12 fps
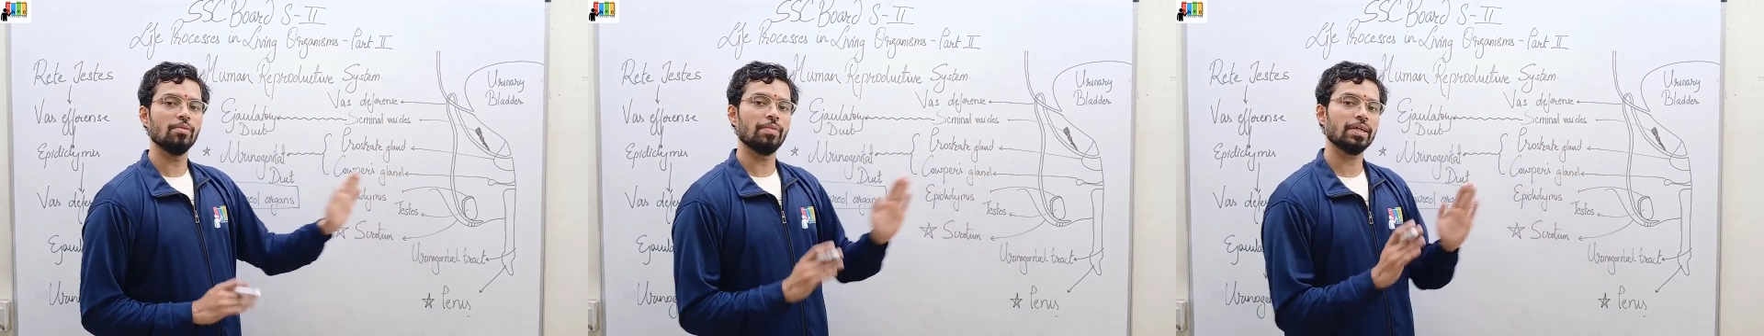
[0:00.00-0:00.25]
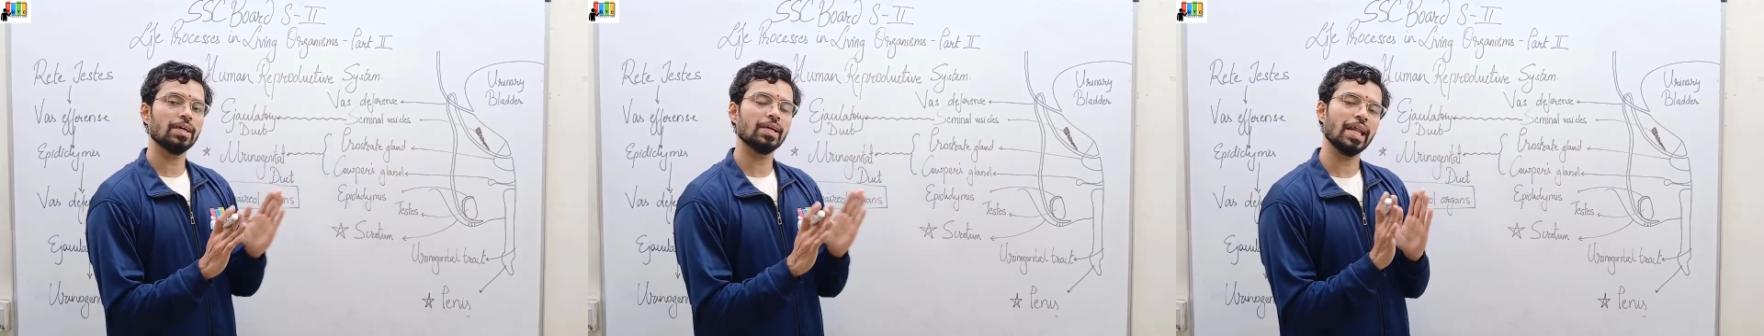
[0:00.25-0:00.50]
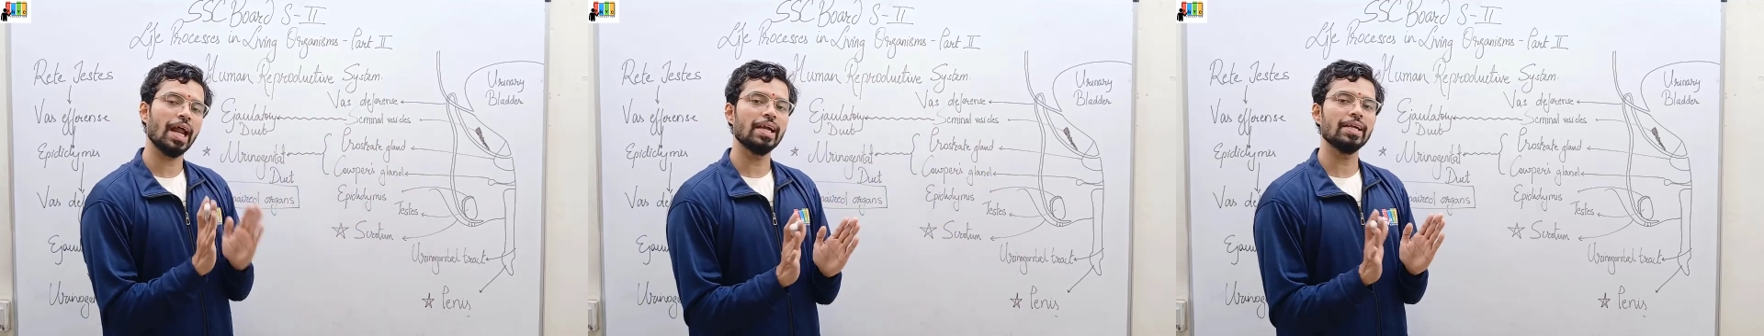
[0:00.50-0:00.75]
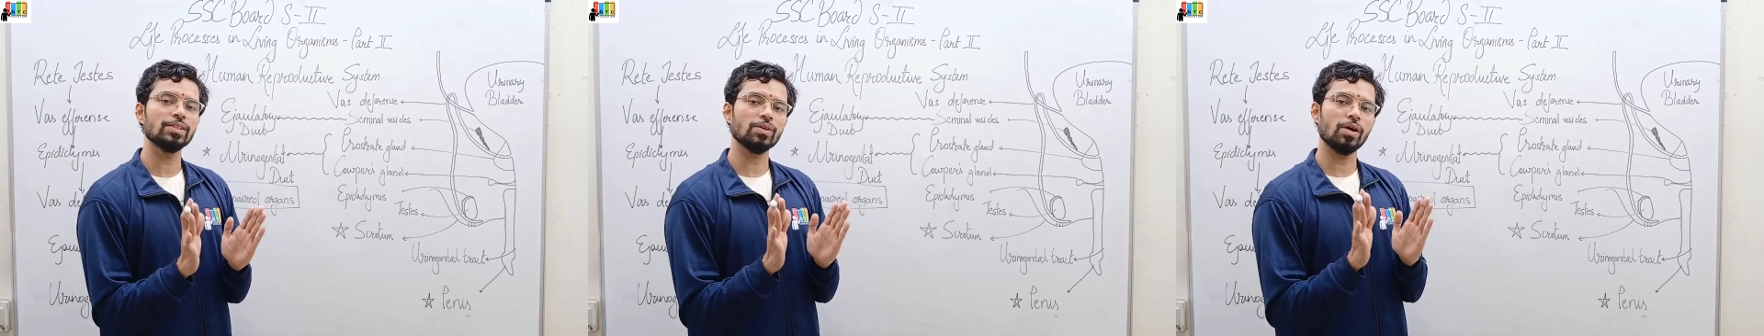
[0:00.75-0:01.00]
But the
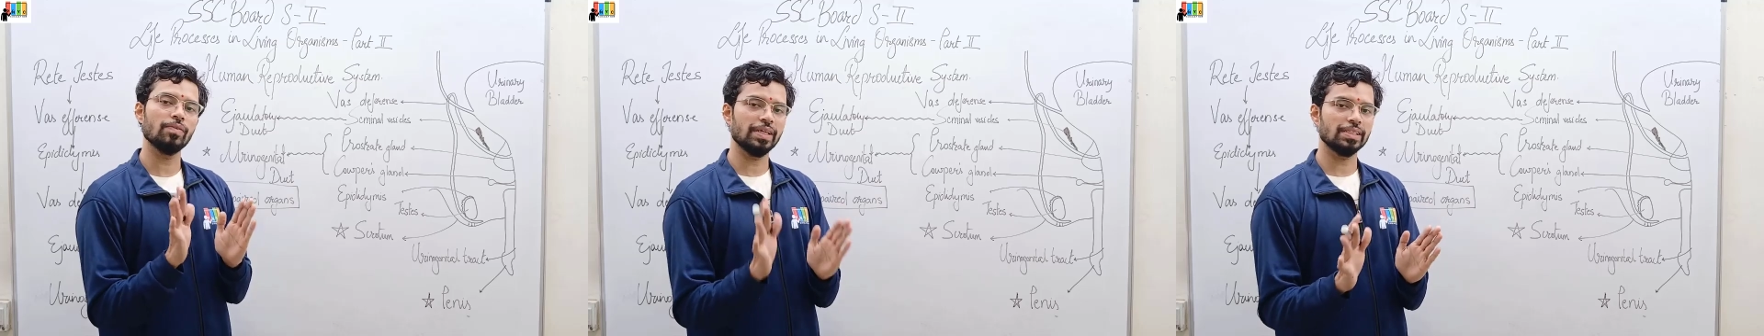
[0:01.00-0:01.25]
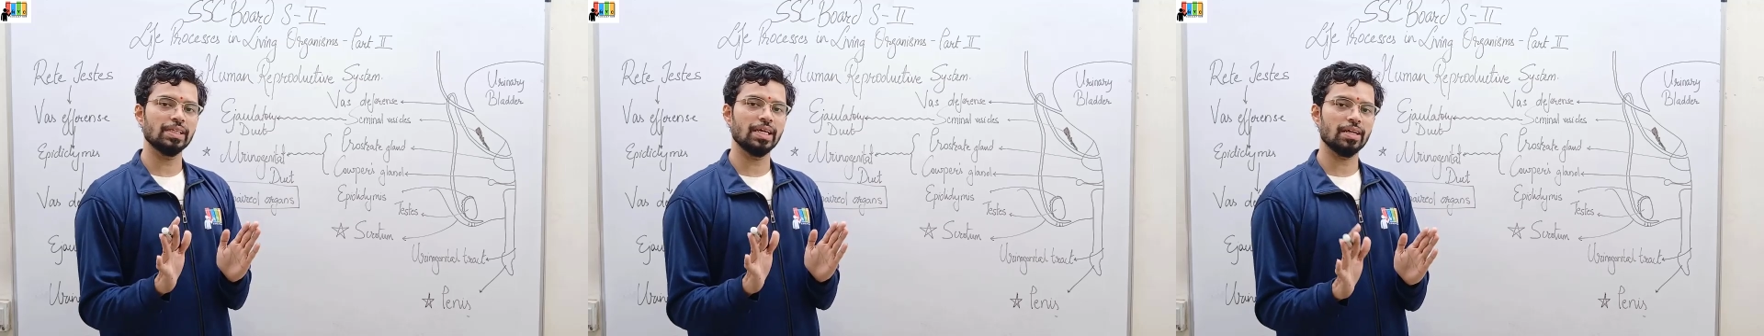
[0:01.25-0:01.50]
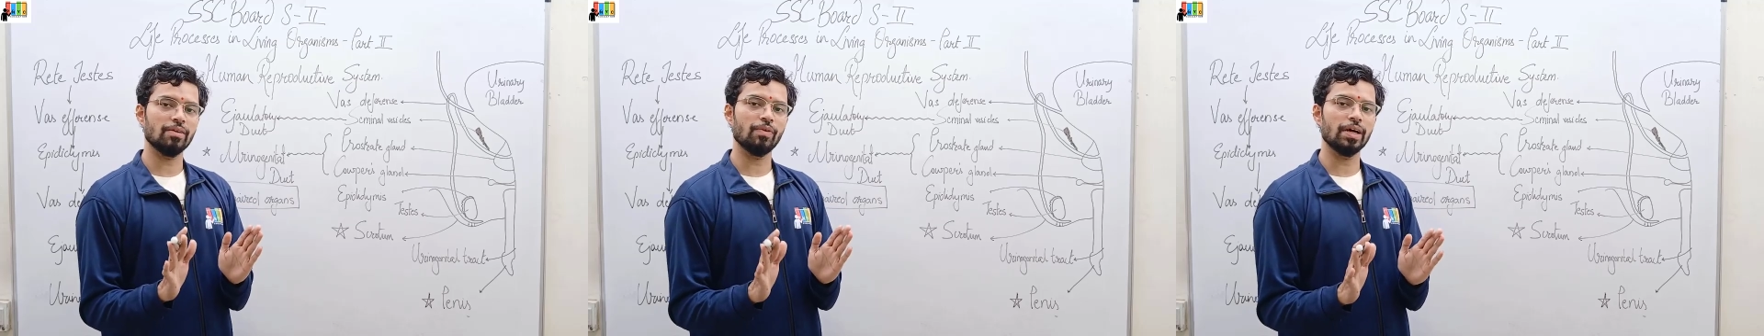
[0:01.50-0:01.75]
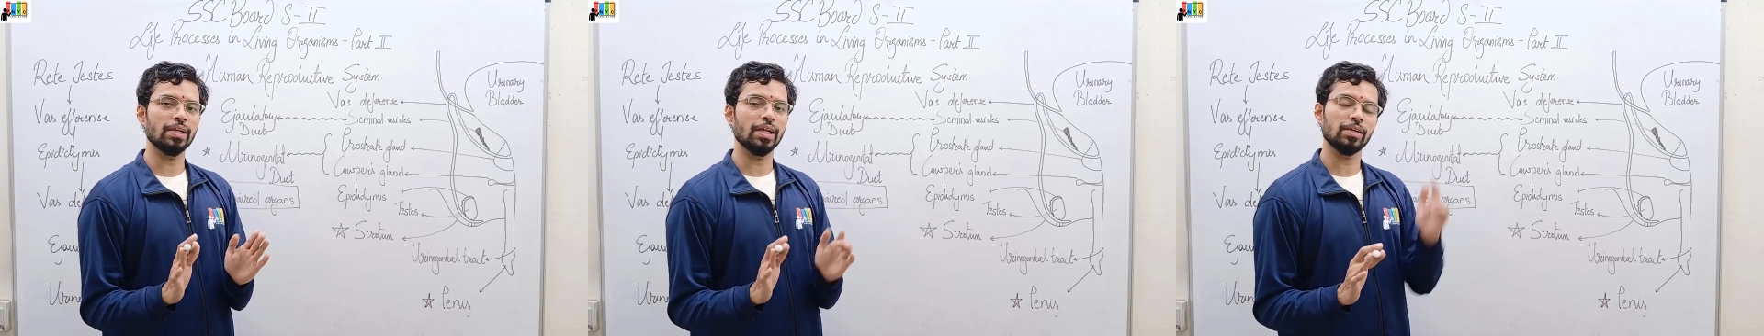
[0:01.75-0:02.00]
gland is always there
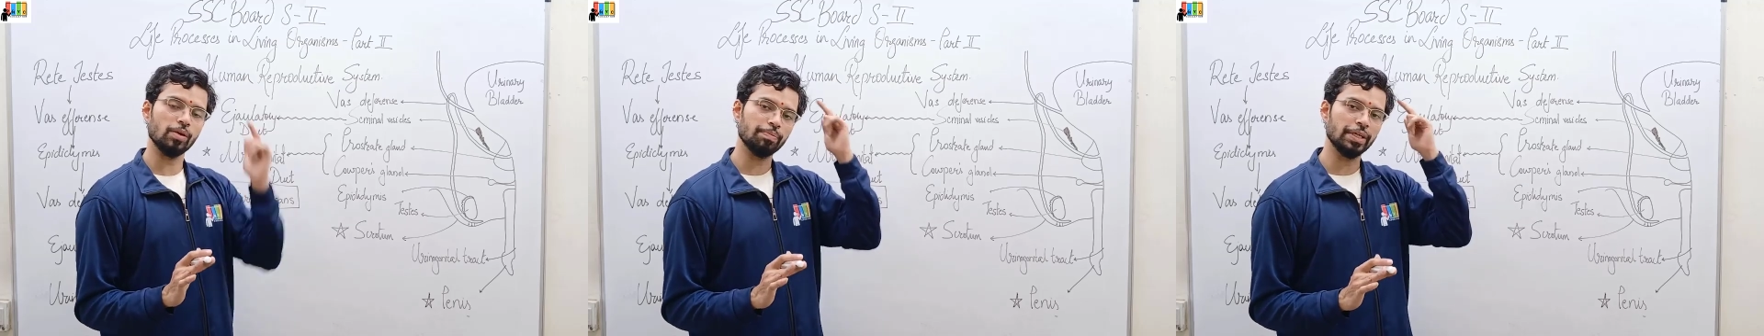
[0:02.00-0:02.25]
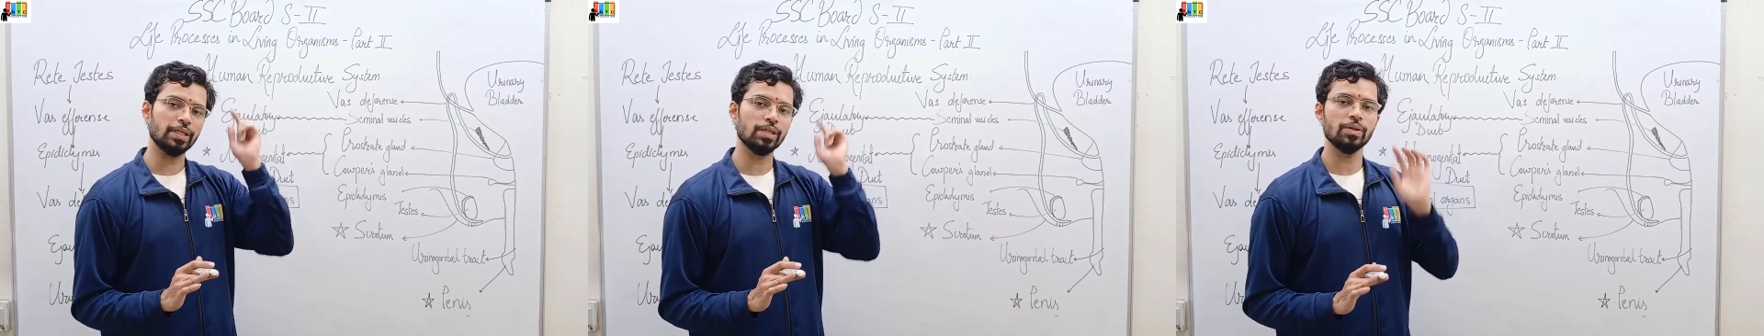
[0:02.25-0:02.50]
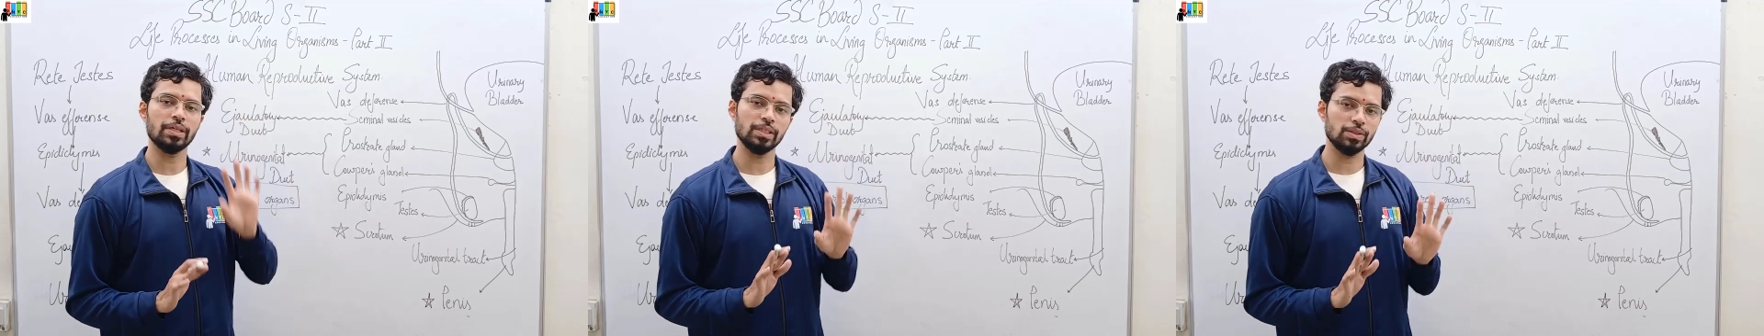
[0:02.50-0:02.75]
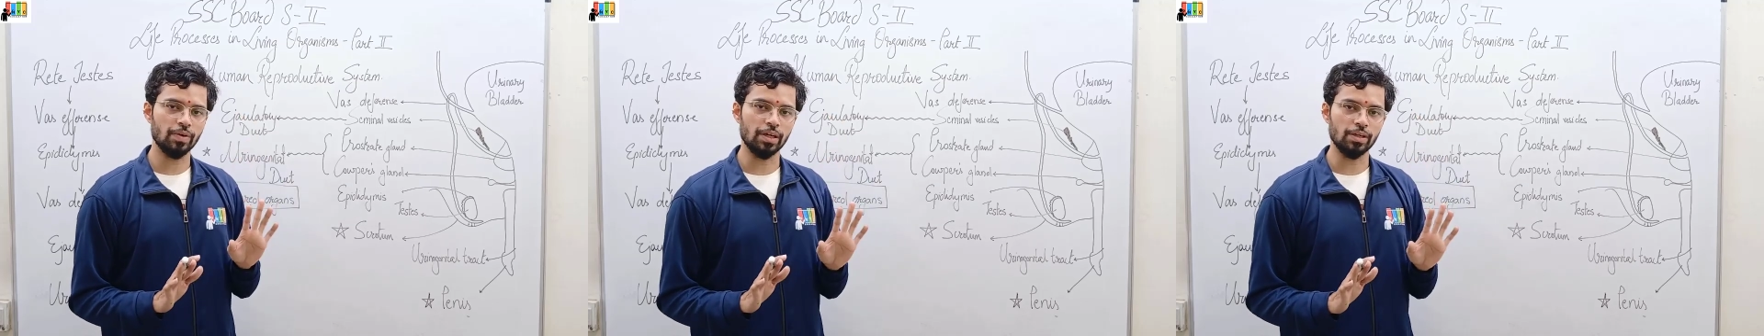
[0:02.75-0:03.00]
one. Like your pituitary
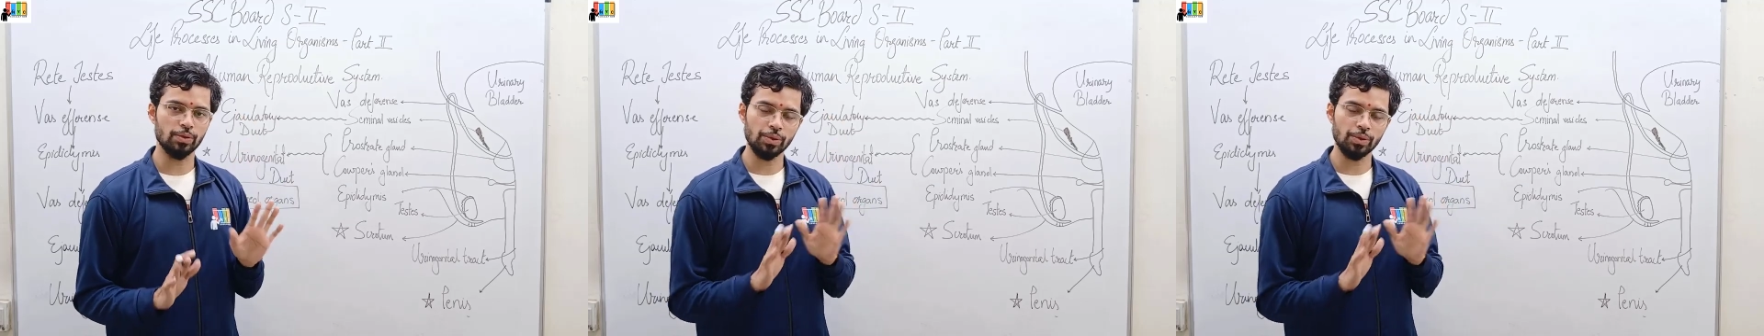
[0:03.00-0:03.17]
is one.